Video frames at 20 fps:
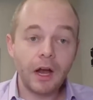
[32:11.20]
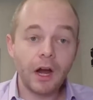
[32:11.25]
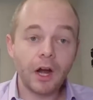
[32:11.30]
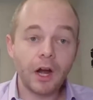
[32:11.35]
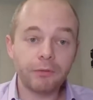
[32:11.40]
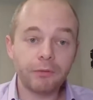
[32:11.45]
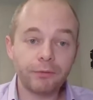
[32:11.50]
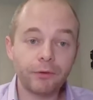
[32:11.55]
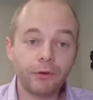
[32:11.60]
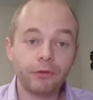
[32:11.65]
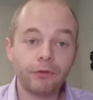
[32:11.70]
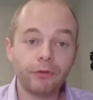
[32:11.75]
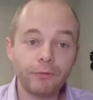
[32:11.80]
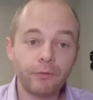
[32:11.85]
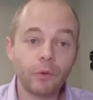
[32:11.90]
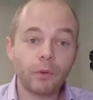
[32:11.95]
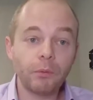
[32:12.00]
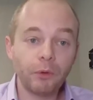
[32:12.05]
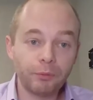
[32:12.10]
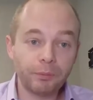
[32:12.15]
Our first and
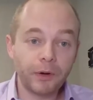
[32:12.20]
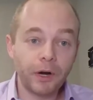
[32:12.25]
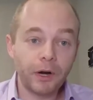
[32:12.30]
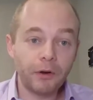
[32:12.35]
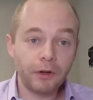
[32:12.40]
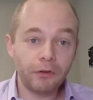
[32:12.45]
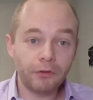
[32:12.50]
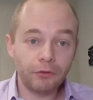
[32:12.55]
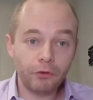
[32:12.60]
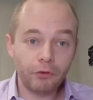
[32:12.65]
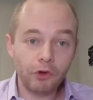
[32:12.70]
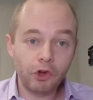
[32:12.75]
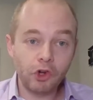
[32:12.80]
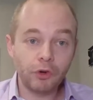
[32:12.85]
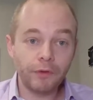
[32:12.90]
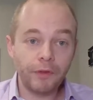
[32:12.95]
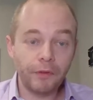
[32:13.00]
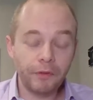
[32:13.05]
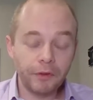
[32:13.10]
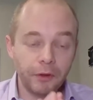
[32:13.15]
foremost priority is to
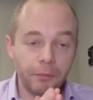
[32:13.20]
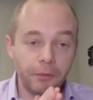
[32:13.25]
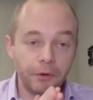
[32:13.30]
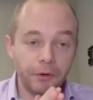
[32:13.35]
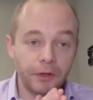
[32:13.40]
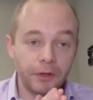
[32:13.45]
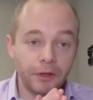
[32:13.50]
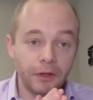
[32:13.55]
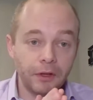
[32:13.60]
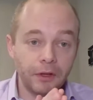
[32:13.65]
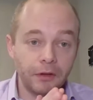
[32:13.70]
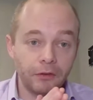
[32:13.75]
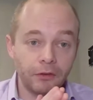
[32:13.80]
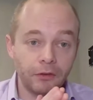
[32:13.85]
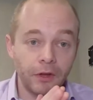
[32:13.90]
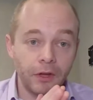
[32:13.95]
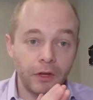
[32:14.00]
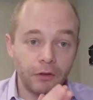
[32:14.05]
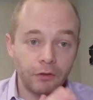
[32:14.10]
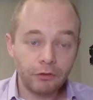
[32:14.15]
ensure that the community is
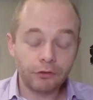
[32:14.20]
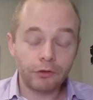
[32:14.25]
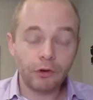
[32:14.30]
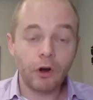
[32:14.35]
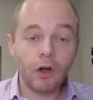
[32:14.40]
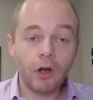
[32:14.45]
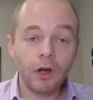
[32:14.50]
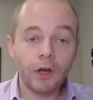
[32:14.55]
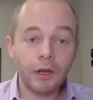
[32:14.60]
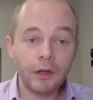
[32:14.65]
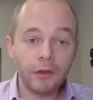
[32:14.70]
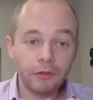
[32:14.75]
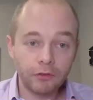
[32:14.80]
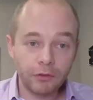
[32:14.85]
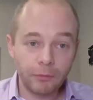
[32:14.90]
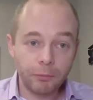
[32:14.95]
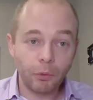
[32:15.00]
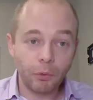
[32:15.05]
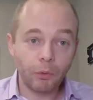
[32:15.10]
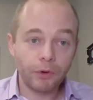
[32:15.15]
strong,
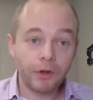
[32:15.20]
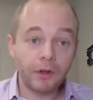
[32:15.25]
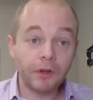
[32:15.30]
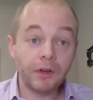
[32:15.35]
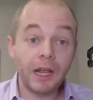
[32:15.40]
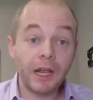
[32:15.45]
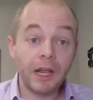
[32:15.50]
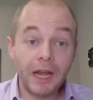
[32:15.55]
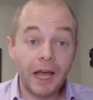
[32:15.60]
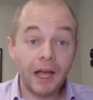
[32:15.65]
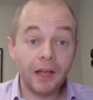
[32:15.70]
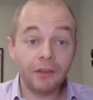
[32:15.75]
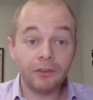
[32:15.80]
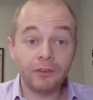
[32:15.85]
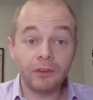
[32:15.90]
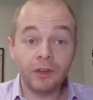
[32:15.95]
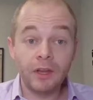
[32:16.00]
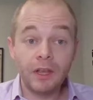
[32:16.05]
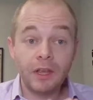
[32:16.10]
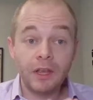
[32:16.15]
supported, and
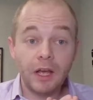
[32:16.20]
has